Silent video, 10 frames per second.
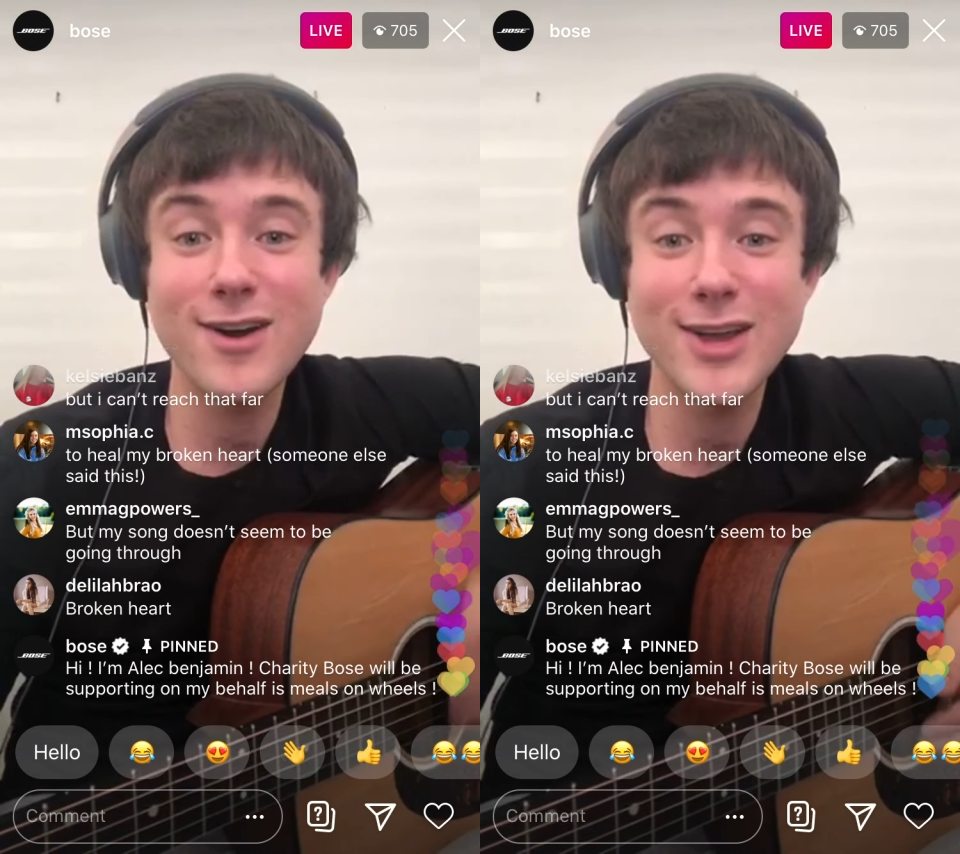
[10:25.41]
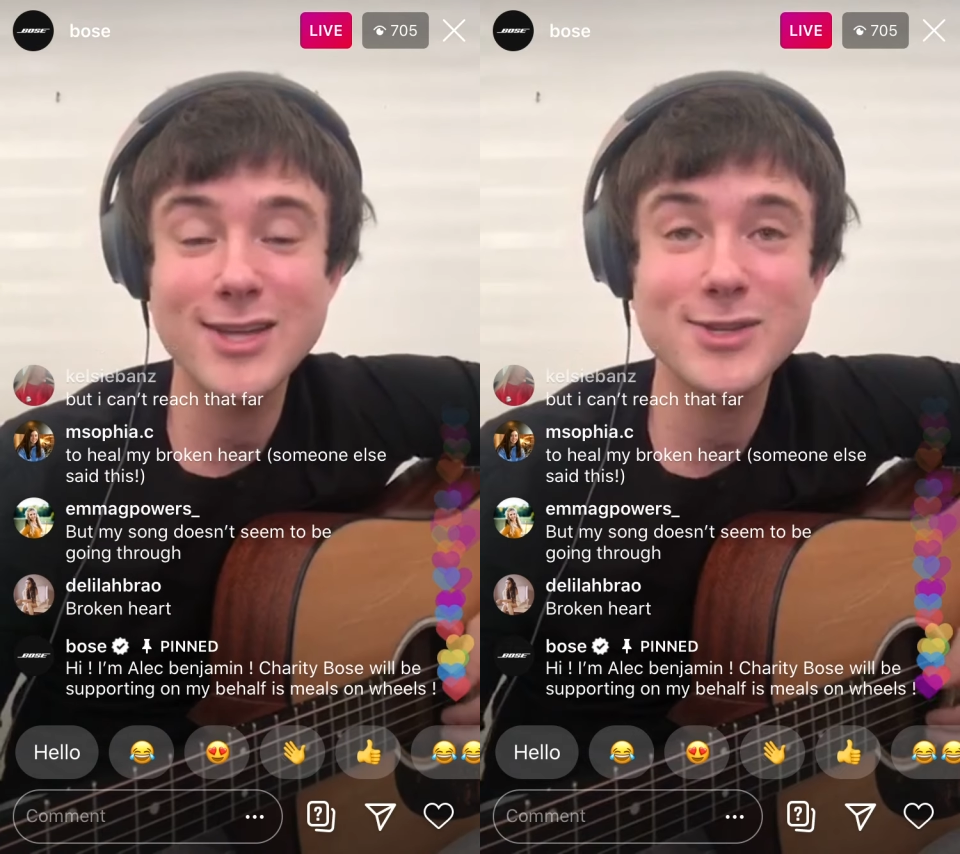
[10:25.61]

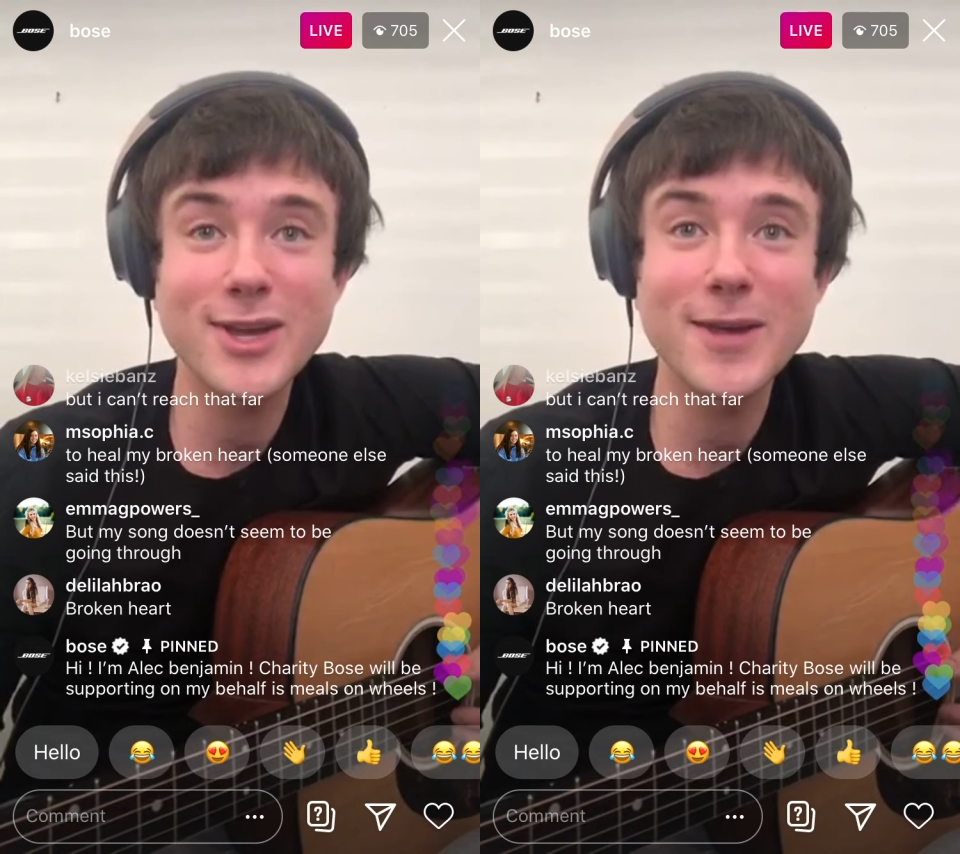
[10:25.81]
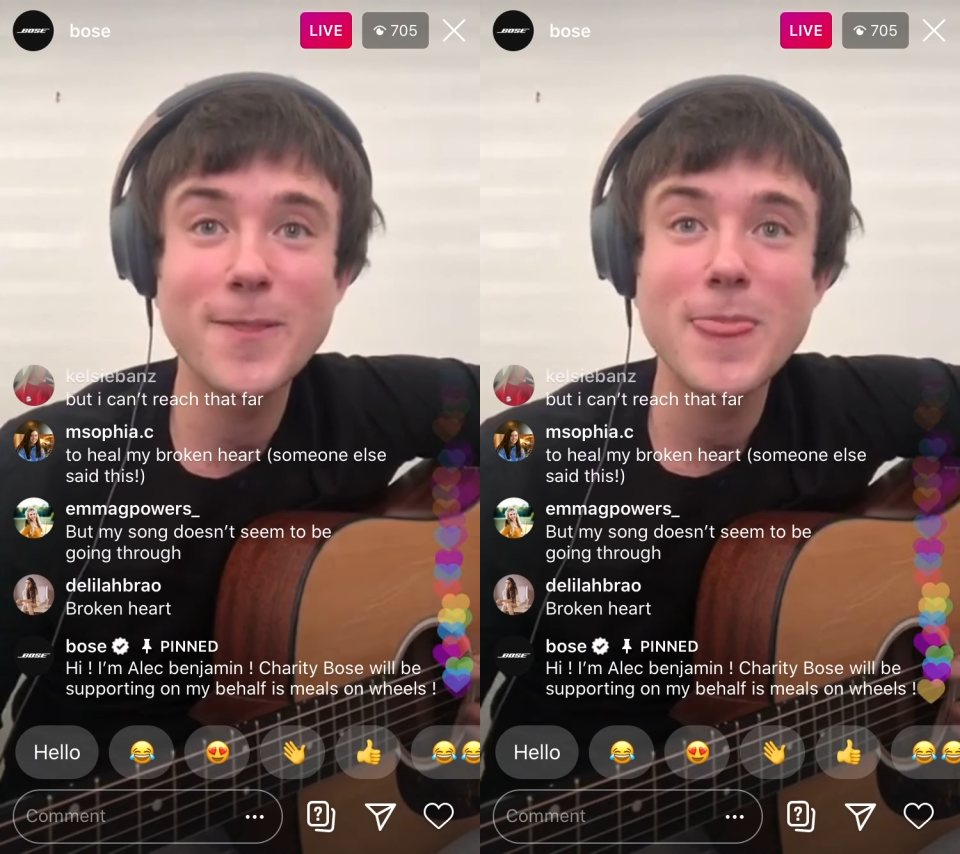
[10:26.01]
Okay, so
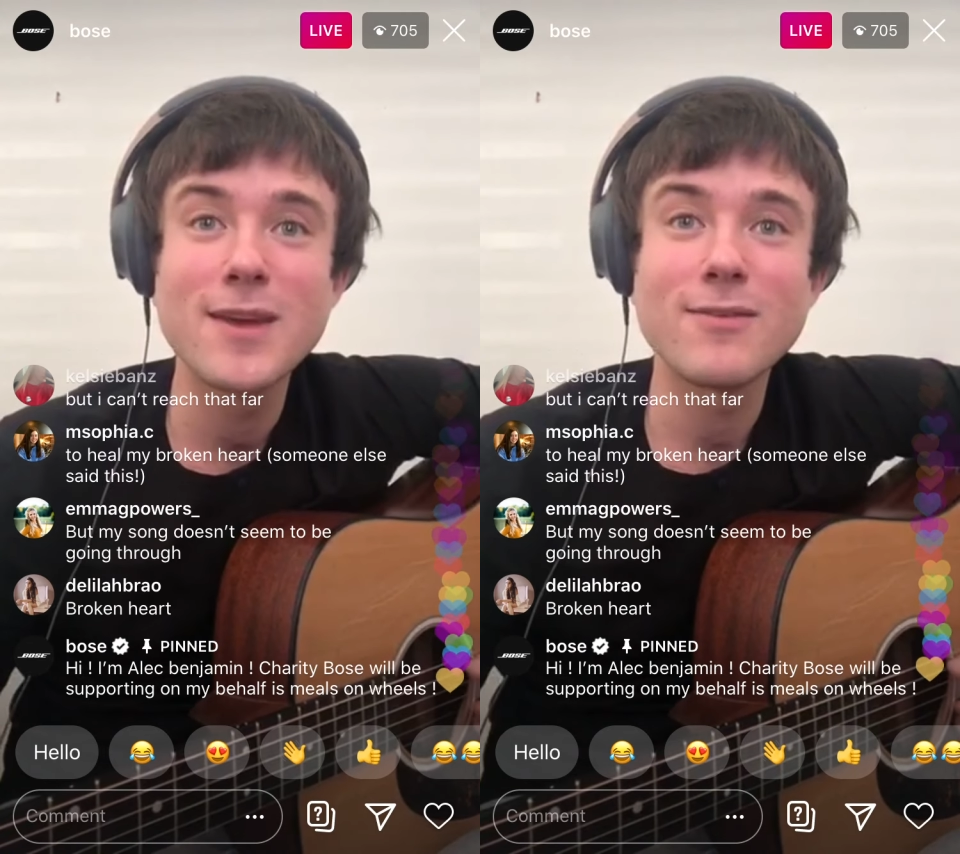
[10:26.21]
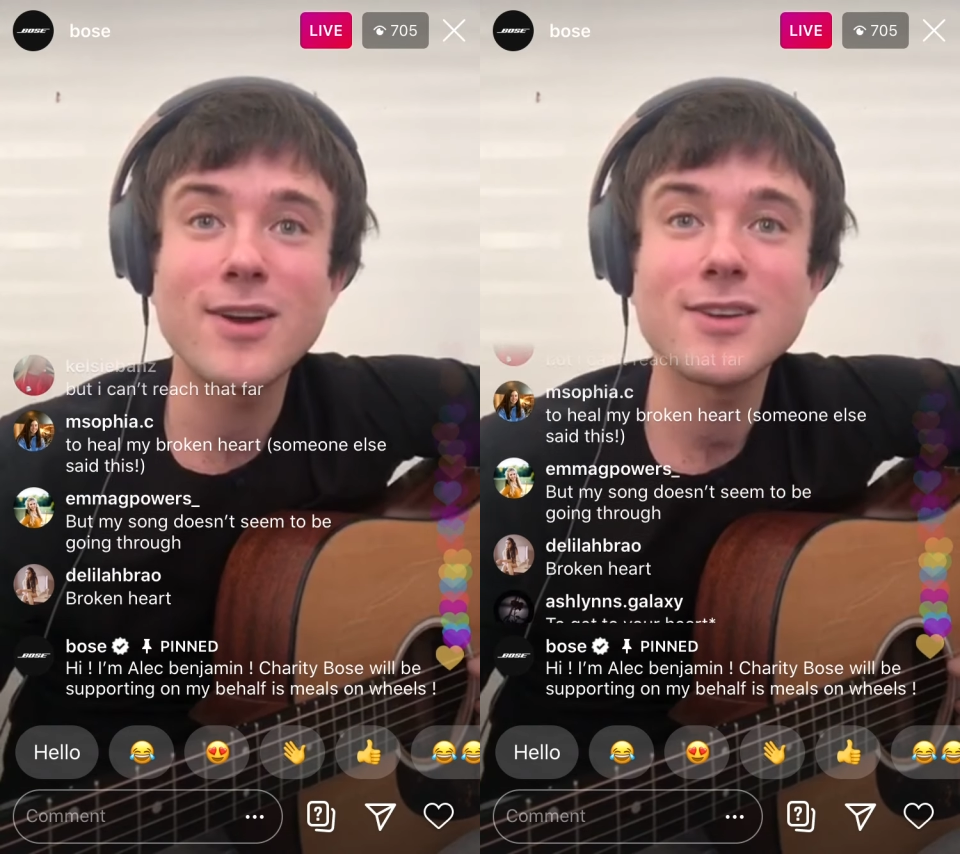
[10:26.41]
get write a